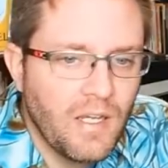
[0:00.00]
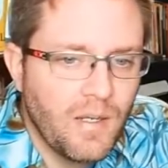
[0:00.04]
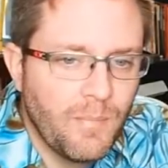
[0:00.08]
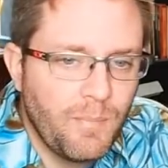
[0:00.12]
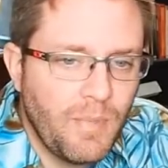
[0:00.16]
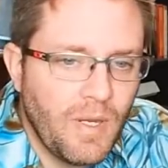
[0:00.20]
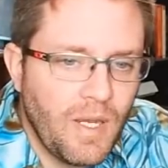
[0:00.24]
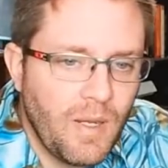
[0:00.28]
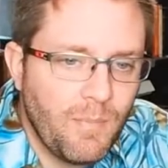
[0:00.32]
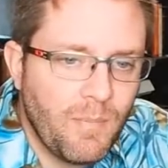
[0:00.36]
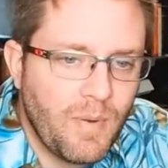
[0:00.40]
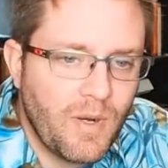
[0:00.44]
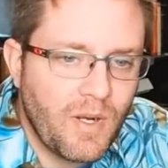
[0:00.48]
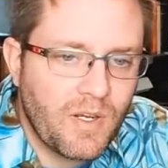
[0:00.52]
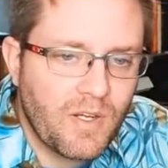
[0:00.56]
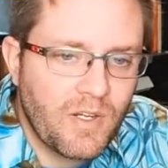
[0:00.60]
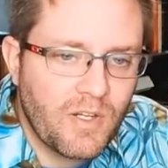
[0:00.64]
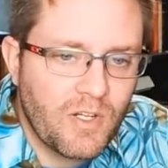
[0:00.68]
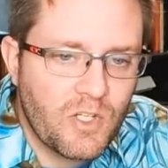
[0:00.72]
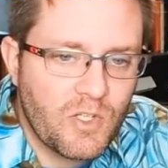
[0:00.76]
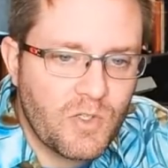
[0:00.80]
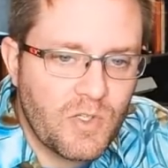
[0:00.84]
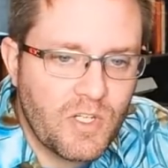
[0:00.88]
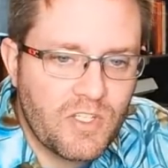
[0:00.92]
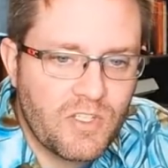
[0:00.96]
Bob
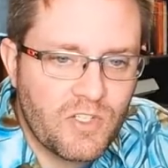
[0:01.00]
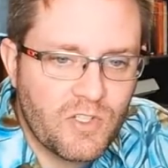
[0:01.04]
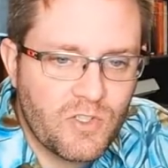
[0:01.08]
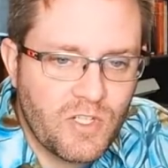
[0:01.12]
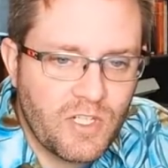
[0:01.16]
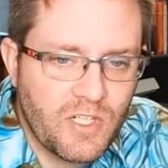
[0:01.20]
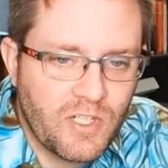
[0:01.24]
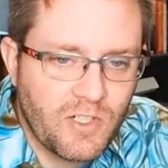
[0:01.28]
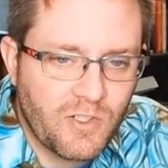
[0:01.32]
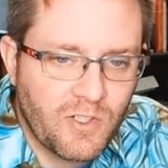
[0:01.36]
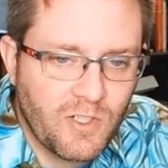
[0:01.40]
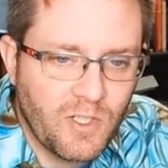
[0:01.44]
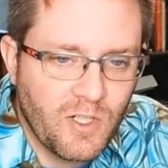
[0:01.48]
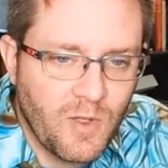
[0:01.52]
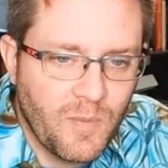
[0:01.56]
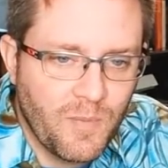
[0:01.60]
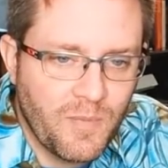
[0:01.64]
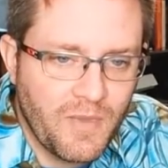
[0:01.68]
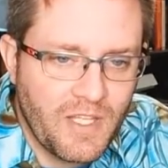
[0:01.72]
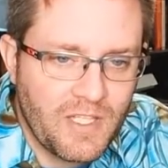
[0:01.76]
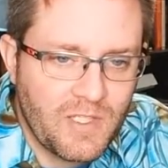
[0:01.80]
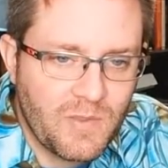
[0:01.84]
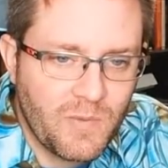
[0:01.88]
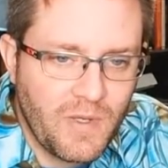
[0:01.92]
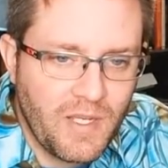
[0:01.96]
Barker drinks adrenochrome.
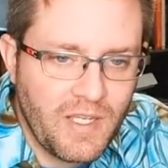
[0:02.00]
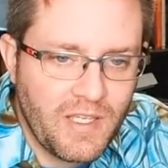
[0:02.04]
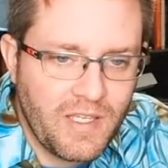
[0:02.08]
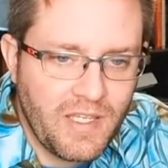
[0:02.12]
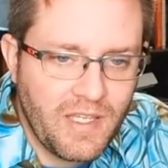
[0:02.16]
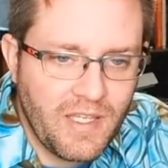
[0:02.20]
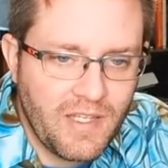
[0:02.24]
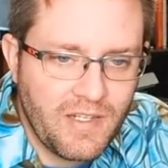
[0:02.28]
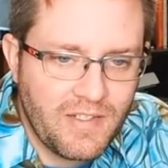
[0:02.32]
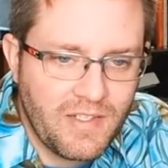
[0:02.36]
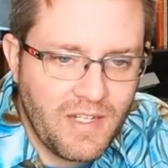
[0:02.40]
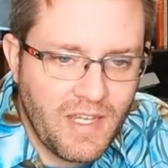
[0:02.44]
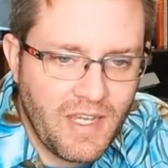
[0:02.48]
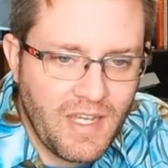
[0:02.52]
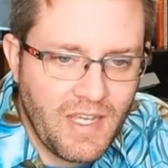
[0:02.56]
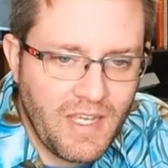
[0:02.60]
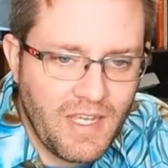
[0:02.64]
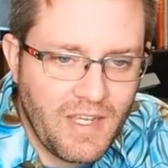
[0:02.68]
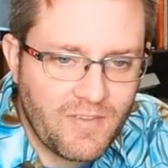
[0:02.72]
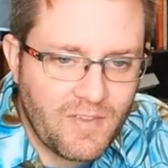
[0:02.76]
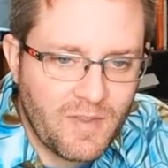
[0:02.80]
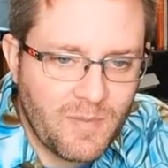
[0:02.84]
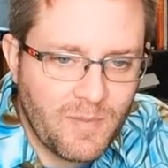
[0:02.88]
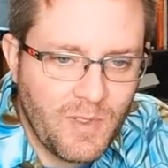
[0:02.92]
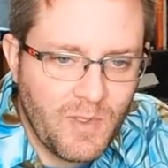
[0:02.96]
That's why he can't die.
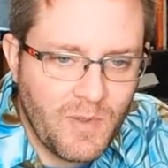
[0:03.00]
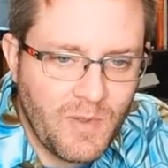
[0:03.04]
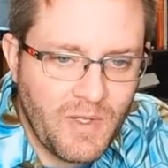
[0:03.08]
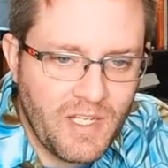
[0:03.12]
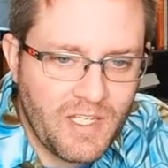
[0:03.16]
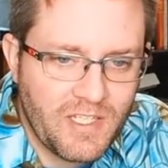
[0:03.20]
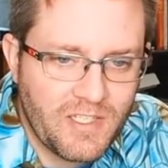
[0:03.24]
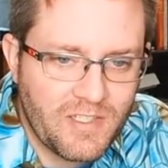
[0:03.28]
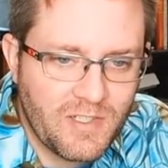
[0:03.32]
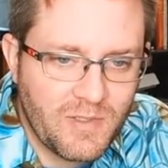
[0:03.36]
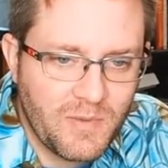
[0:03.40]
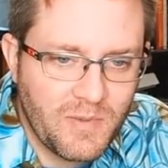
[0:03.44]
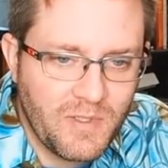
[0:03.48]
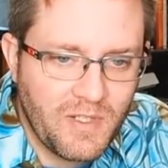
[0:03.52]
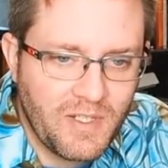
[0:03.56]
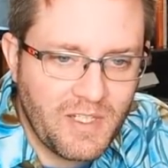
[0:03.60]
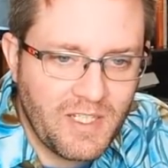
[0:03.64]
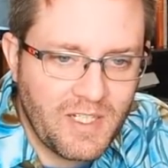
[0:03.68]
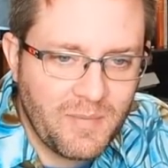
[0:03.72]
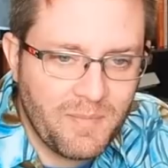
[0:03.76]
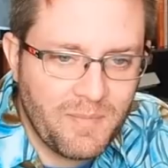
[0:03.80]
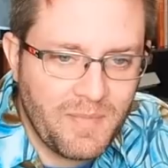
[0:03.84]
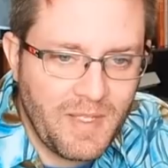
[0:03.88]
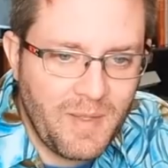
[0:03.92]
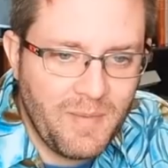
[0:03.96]
After MOASS, do we all
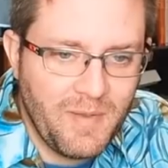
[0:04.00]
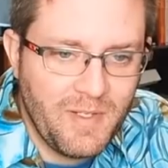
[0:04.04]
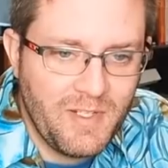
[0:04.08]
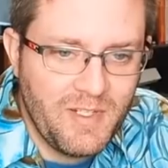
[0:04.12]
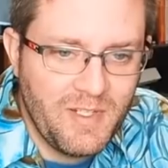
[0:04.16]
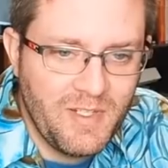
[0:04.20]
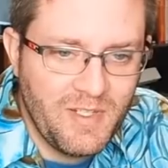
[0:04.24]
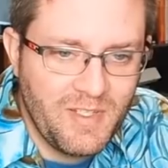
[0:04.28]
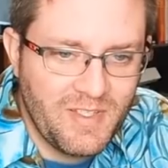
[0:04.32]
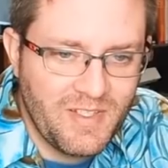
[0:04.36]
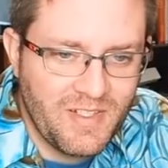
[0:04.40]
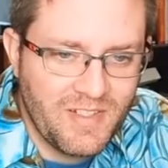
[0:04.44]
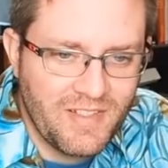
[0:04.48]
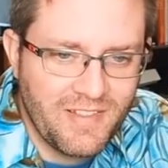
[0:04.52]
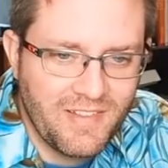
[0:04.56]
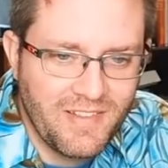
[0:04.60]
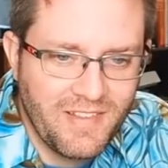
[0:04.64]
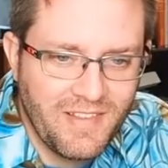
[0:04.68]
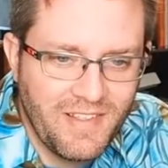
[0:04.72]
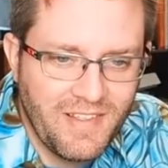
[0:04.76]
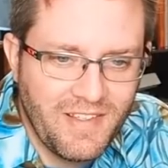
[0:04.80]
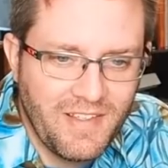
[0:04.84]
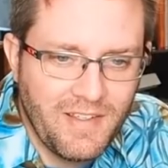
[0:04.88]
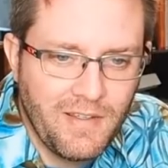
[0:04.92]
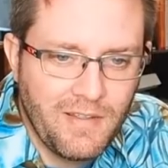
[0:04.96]
get baby juicers?
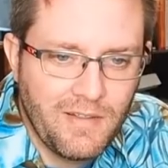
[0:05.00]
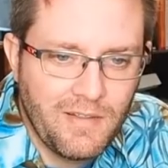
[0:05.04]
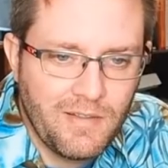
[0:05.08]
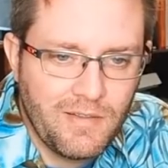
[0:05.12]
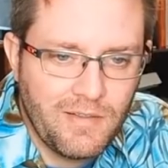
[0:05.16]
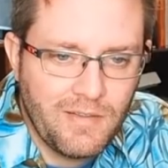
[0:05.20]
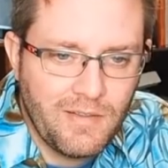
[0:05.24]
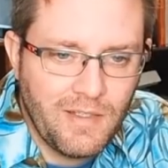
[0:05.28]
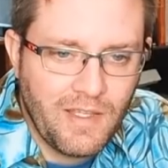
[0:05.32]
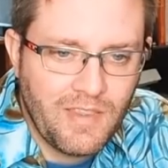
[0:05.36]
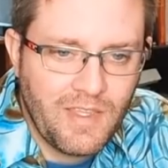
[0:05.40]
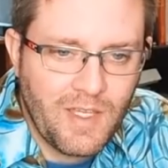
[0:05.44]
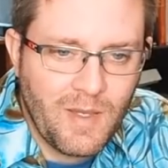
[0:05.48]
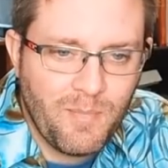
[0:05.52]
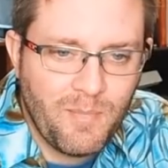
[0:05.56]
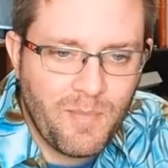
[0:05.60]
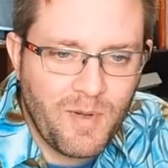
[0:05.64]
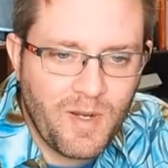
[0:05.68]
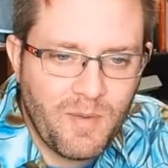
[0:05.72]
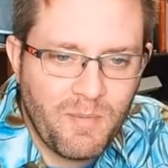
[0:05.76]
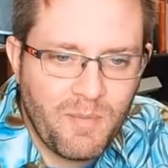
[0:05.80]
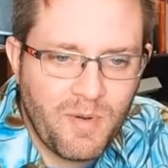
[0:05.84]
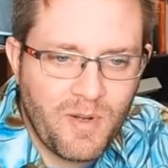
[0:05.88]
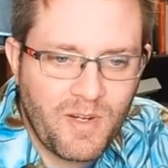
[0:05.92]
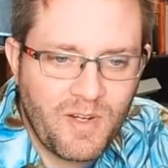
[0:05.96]
I thought
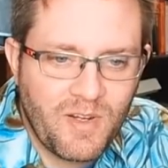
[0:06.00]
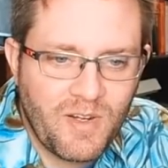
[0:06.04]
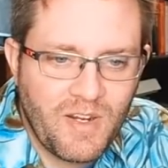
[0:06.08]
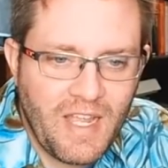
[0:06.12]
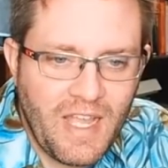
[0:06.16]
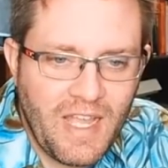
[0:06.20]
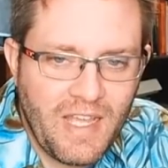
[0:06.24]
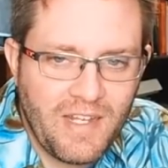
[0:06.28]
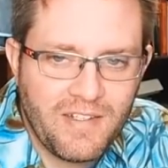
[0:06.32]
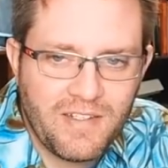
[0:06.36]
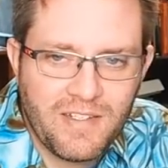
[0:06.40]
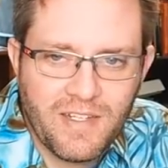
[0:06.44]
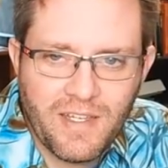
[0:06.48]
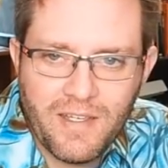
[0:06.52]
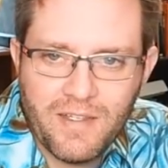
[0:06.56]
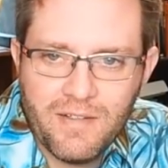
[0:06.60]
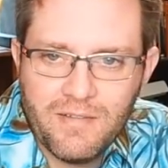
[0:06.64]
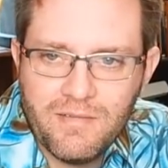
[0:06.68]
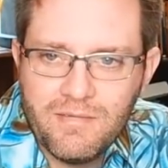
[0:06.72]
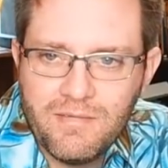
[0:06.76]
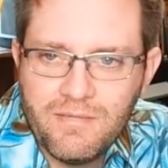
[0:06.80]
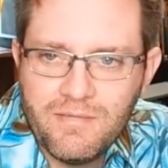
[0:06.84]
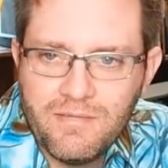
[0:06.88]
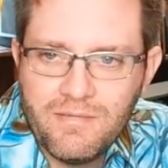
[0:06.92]
Bob Barker had died.